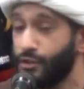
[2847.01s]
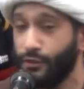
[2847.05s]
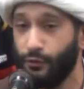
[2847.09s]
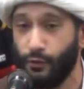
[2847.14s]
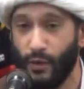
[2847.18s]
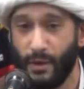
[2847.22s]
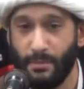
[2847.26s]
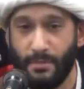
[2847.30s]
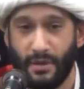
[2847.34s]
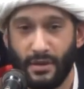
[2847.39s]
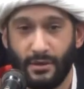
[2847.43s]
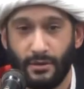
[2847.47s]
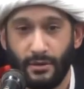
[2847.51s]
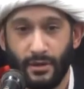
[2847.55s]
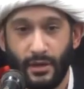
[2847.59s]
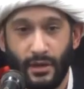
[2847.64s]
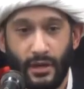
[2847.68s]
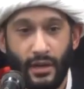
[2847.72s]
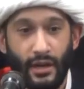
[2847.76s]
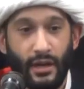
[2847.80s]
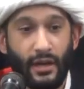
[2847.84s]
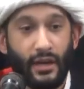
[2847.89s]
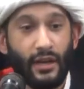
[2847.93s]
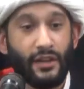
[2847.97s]
of women,
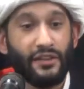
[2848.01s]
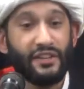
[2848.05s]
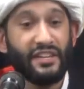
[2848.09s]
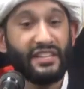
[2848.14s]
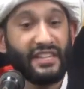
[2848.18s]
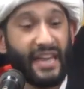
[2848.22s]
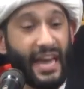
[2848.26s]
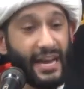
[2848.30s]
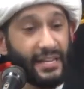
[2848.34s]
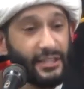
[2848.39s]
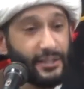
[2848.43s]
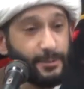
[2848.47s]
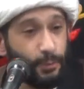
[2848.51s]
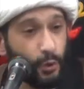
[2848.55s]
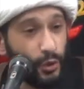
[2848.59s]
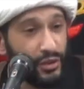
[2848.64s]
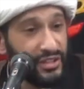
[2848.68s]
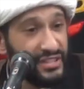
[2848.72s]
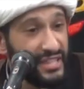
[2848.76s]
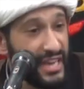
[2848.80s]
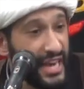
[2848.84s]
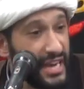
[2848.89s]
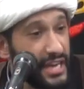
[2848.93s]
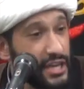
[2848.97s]
these
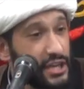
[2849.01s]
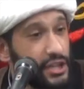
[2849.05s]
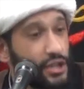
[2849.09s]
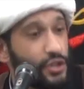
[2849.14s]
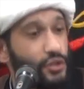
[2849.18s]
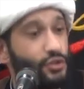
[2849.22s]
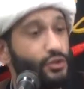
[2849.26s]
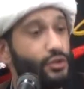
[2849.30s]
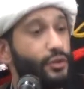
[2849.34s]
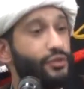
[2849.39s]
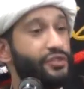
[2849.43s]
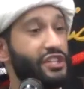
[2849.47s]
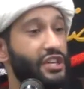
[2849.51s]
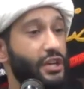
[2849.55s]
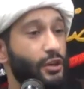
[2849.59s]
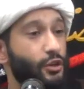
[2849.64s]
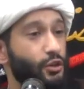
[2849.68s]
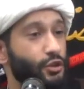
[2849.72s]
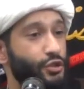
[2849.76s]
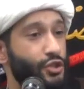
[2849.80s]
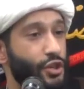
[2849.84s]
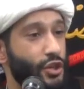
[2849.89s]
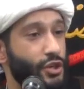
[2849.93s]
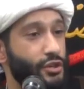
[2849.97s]
exploitations of
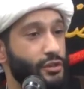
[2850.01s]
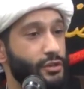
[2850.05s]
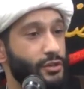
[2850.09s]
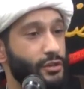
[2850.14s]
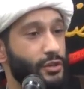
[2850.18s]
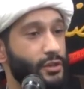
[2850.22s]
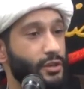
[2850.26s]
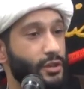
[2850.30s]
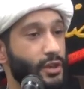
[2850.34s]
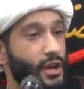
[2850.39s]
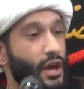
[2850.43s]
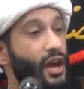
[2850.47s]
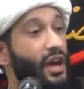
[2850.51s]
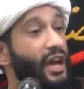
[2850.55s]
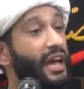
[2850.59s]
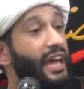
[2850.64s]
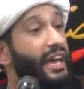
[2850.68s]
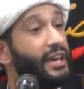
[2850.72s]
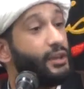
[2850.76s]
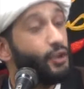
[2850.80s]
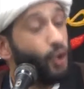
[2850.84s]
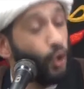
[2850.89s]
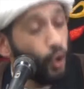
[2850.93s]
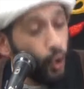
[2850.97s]
children,
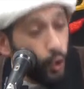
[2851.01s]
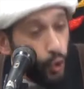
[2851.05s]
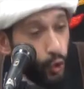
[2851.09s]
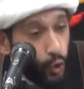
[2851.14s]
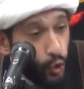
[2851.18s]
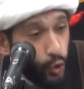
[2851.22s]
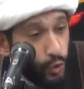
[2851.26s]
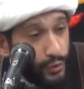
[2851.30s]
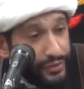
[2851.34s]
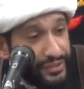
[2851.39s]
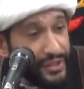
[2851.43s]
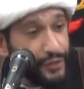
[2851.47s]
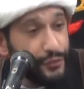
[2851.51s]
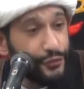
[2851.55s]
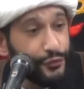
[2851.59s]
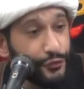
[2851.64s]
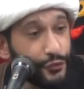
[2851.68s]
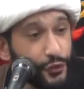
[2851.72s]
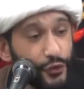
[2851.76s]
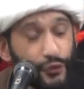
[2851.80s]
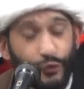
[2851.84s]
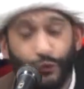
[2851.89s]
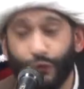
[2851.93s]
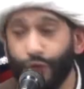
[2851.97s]
in all
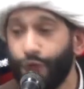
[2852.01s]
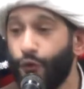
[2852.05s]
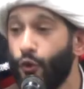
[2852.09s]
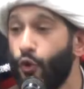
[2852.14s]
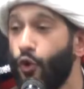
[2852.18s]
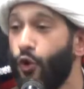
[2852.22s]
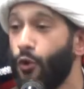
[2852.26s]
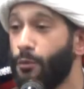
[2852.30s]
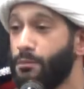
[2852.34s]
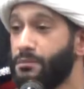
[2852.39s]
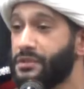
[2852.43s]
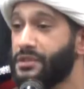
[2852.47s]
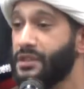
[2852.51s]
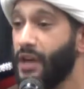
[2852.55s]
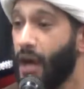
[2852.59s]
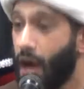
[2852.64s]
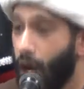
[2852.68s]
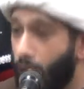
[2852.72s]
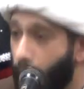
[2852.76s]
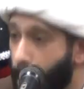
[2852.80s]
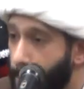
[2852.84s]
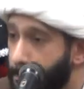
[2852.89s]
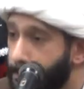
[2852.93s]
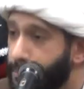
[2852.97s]
different forms
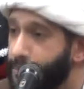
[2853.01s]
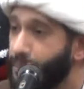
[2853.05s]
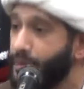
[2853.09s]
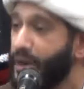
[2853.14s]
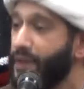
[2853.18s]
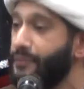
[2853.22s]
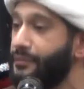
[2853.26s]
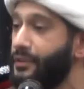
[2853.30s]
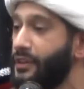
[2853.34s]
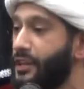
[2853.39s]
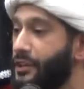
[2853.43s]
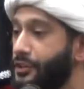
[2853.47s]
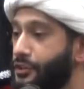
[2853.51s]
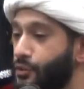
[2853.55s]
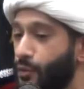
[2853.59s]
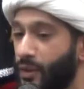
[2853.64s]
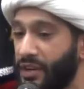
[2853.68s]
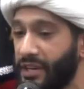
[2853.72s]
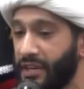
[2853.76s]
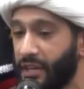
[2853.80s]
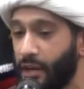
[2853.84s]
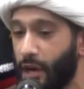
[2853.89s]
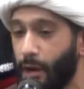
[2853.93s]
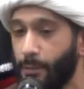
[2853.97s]
are prevalent
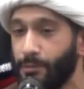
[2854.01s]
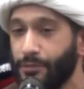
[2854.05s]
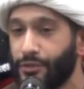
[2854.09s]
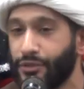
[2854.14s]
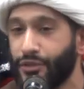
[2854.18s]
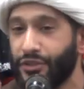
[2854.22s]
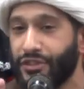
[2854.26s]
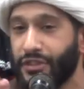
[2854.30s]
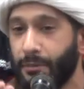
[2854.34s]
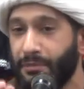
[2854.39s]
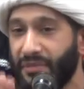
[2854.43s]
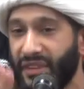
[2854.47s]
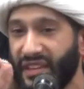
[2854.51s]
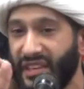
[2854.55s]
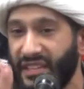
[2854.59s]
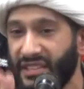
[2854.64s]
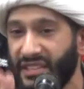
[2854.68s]
when it comes to something